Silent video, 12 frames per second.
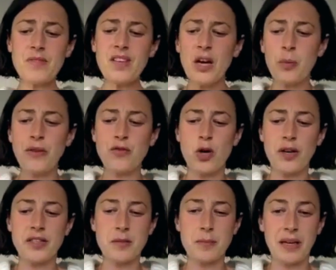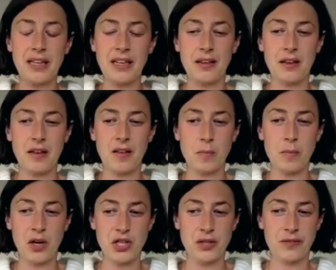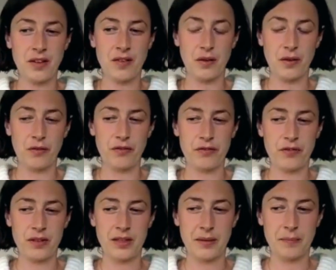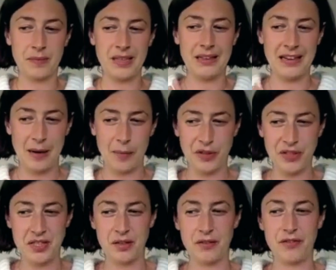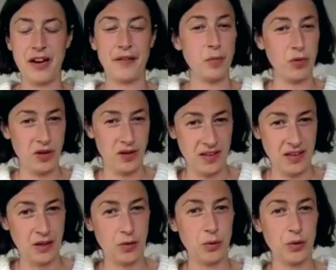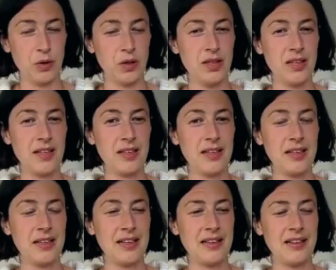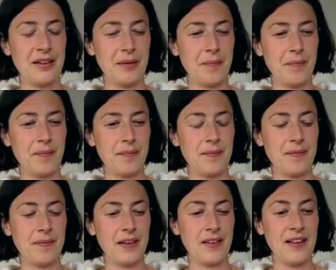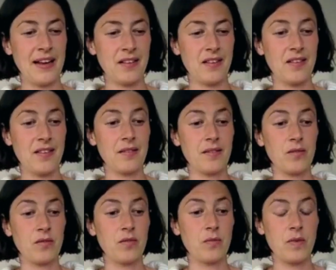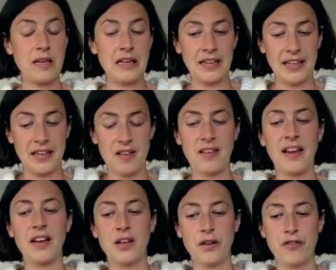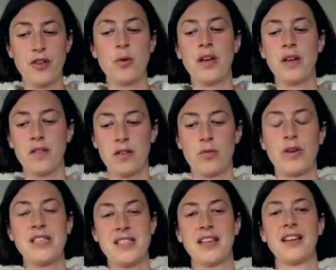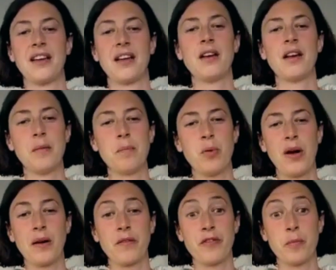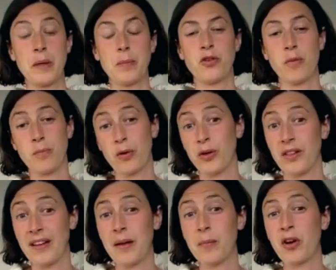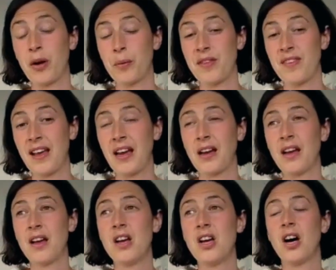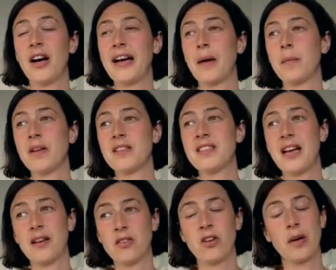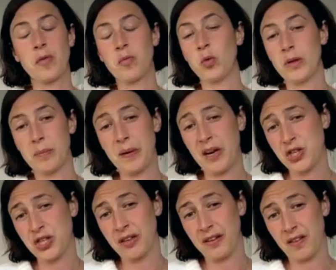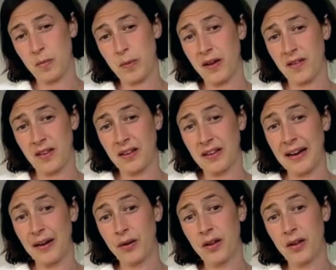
We try to make it as much of a sort of collaborative, everybody's equal. And that's... like, it's taken a few years to really sink in and for people to embody that, but I would say I am 10 times more compassionate as a person now.